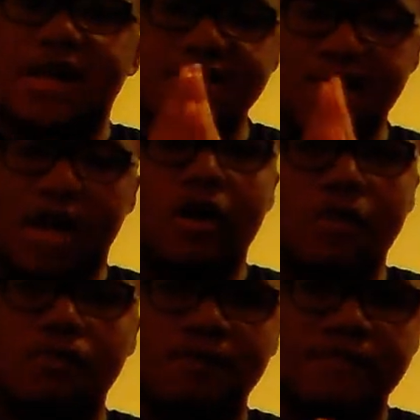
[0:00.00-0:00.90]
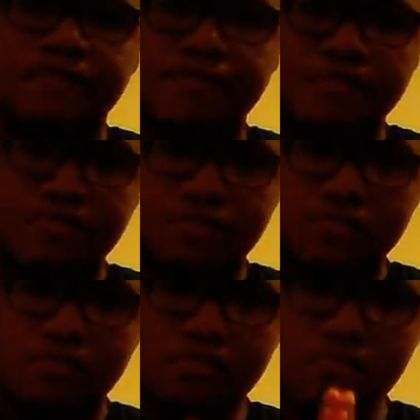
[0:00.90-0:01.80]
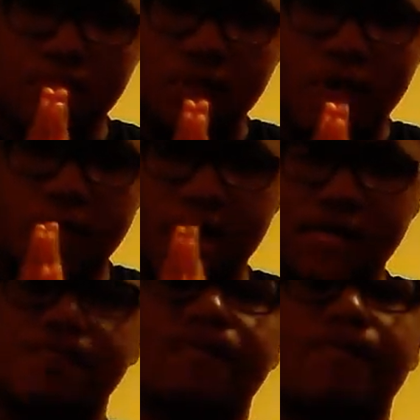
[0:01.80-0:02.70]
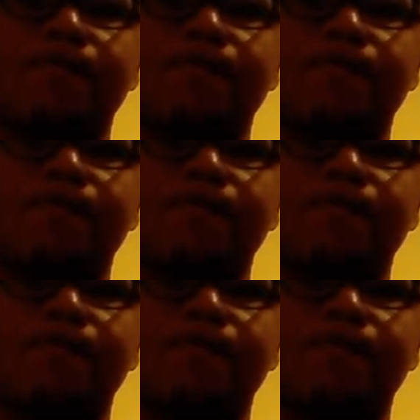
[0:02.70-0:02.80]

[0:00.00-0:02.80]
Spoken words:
like to know. Okay?